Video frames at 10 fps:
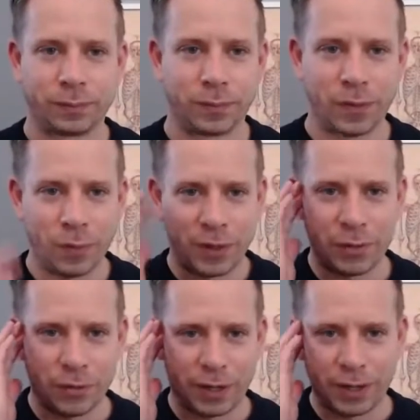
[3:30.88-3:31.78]
When you're
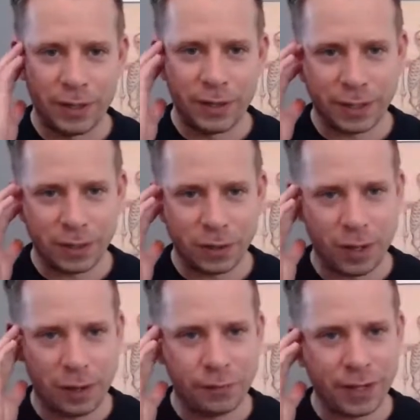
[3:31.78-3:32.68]
ready, take your
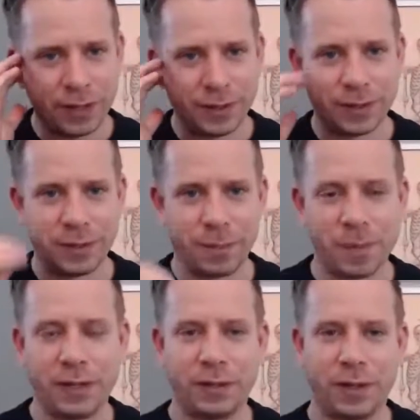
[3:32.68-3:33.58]
left hand and
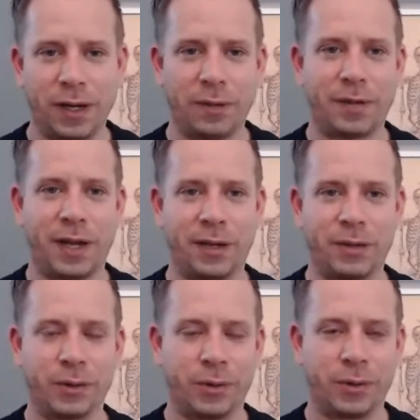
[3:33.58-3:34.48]
place your left
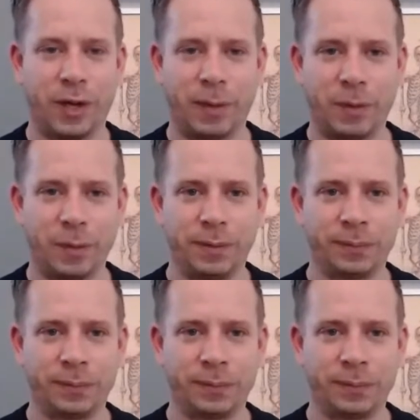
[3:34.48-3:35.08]
hand on your abdomen.